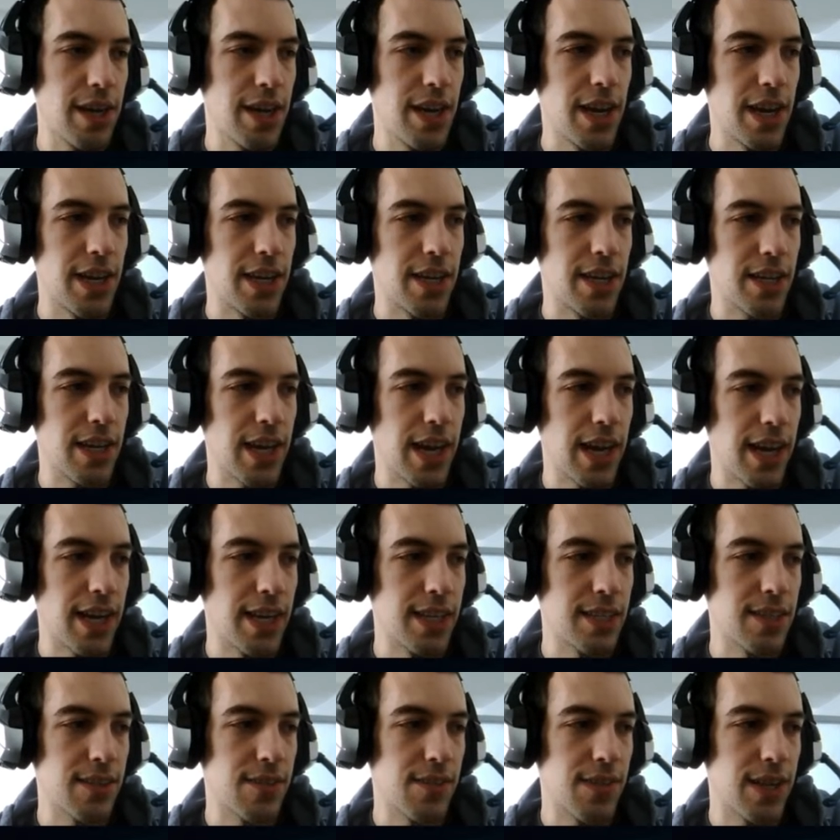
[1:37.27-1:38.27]
and in
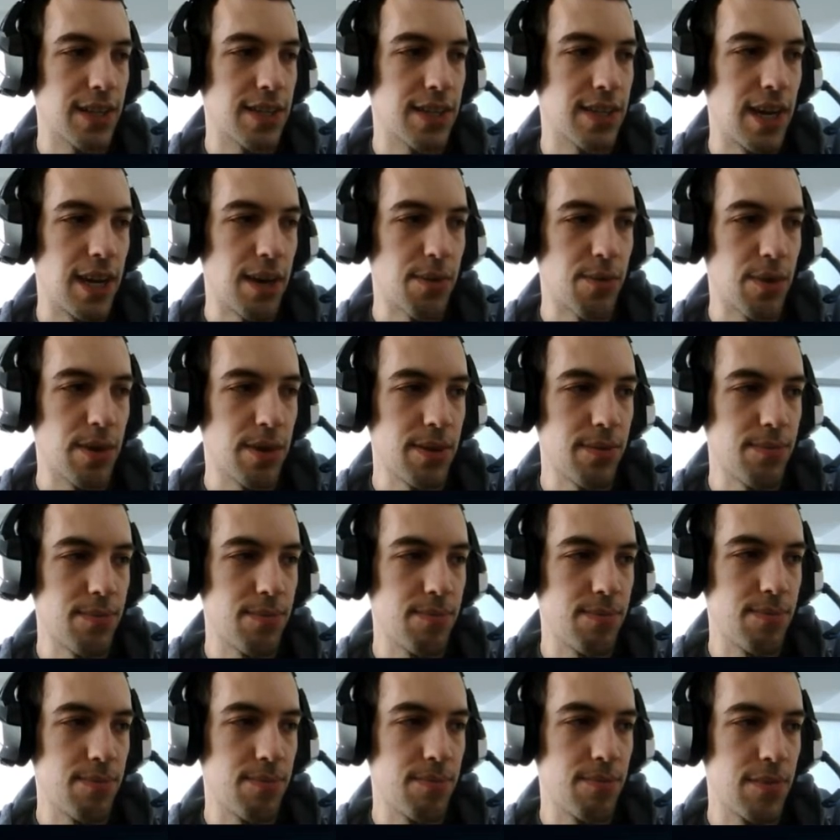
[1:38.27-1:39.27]
case there's an error,
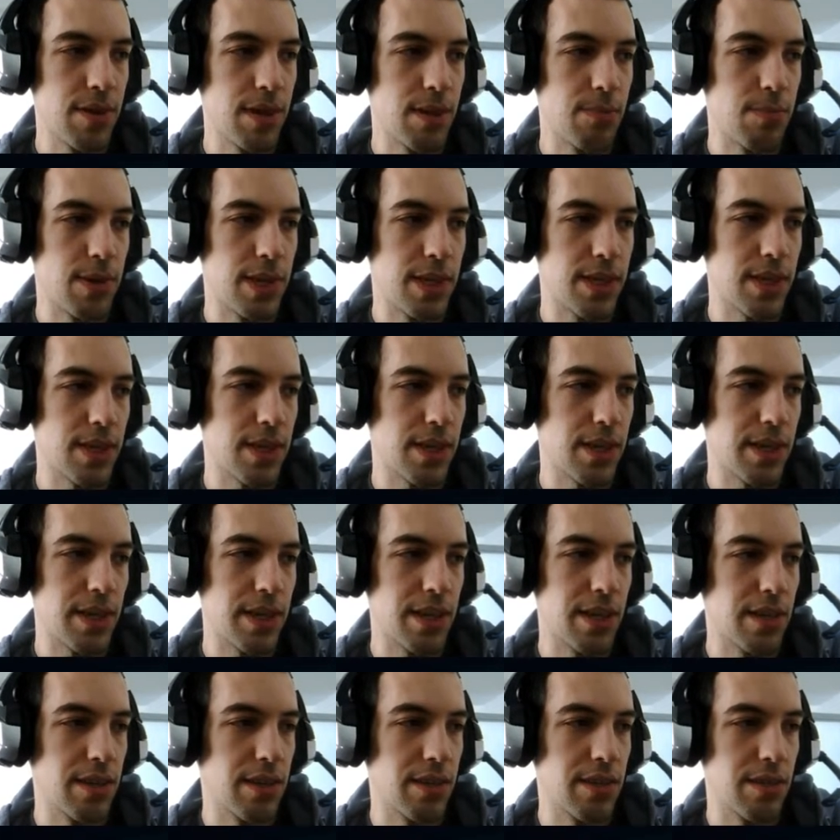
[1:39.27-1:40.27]
it
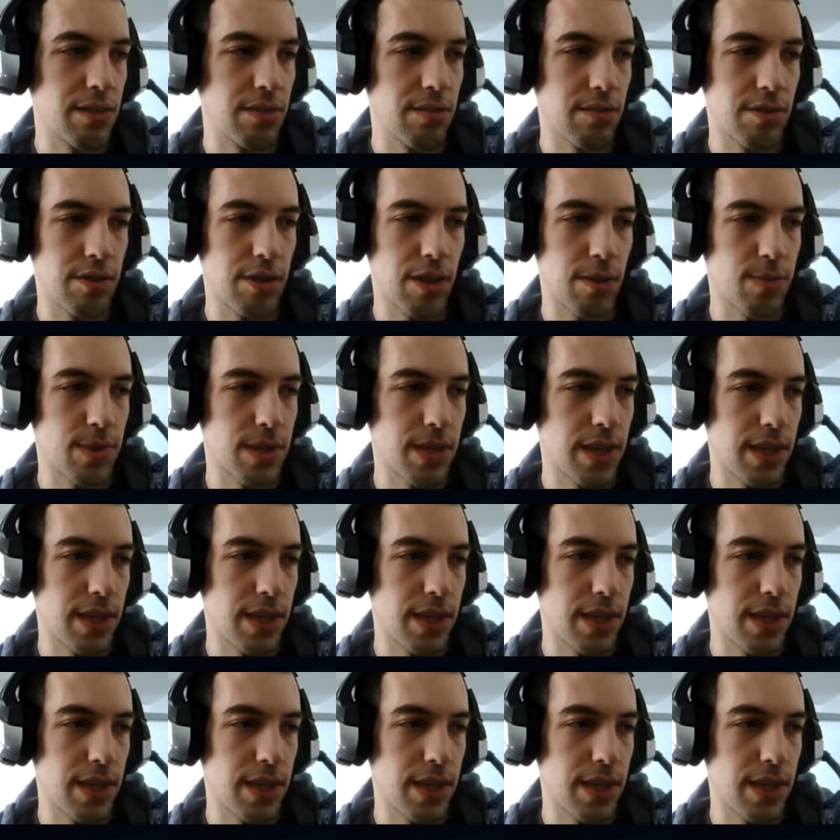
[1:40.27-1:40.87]
basically stops.